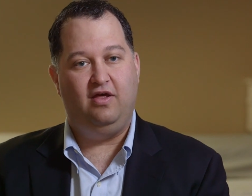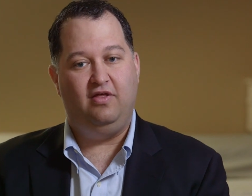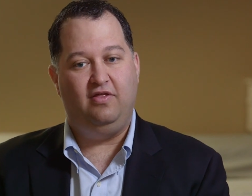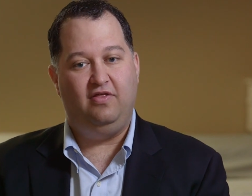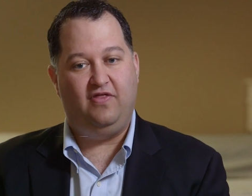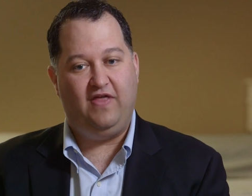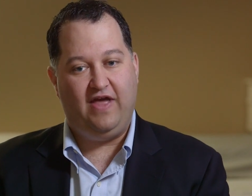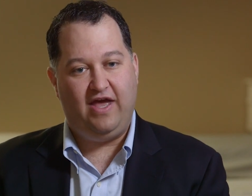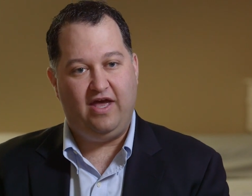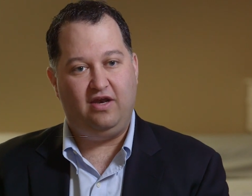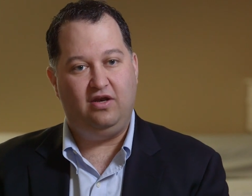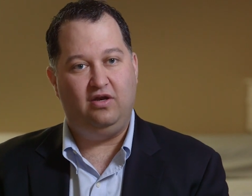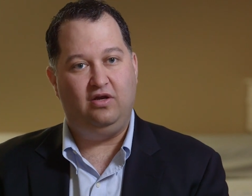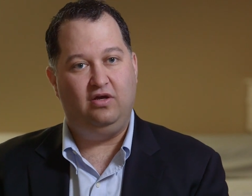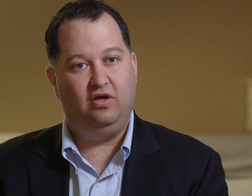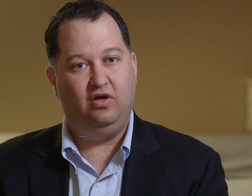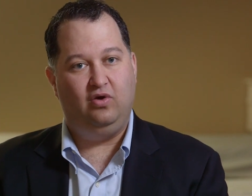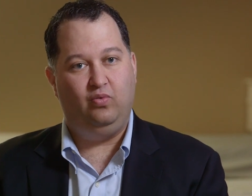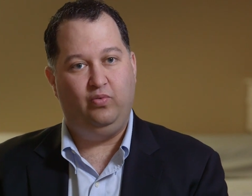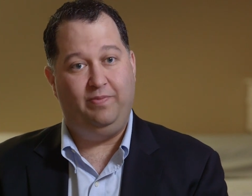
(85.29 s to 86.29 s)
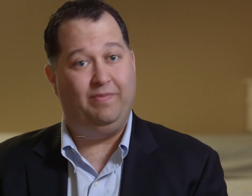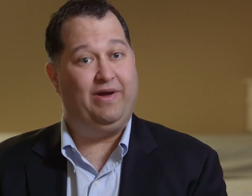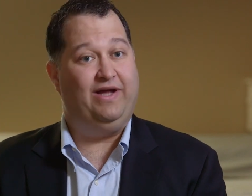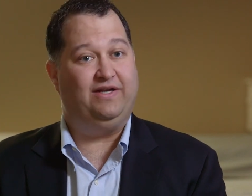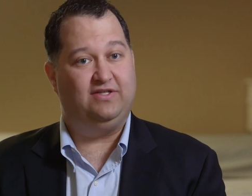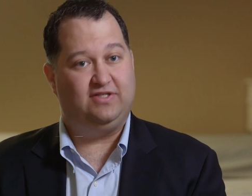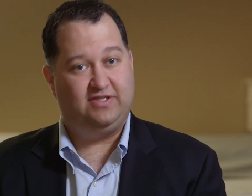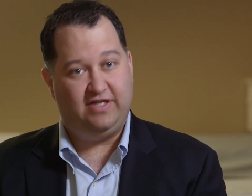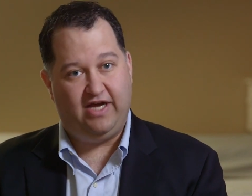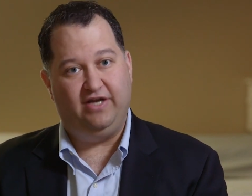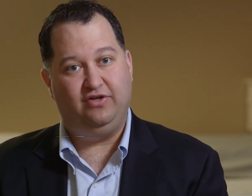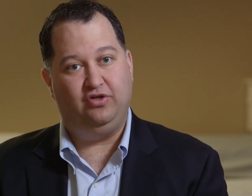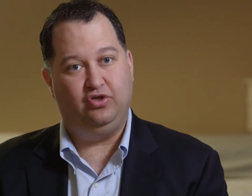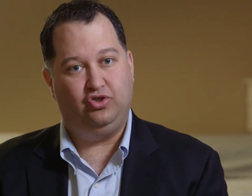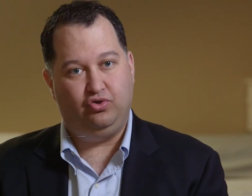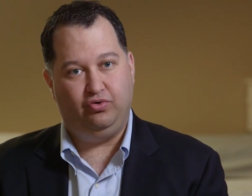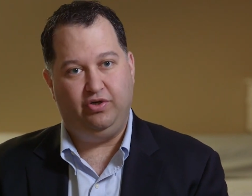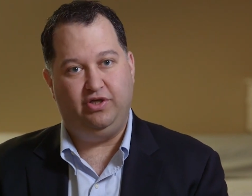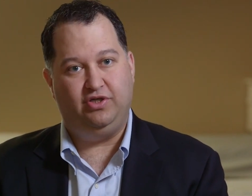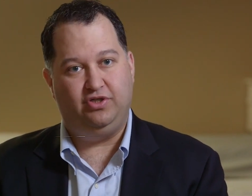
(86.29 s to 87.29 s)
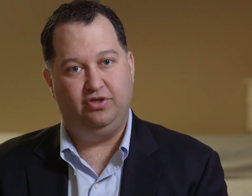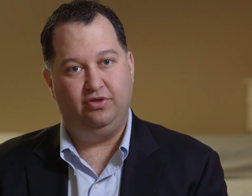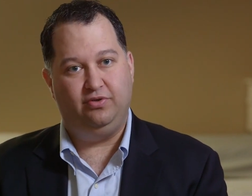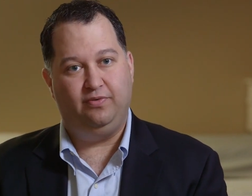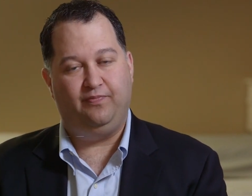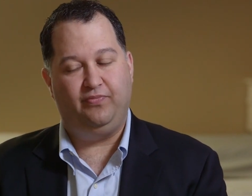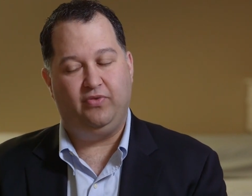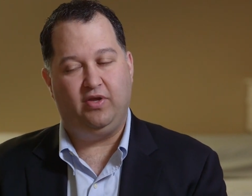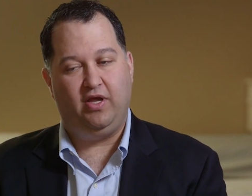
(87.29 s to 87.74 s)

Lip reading: then we might decide to treat you.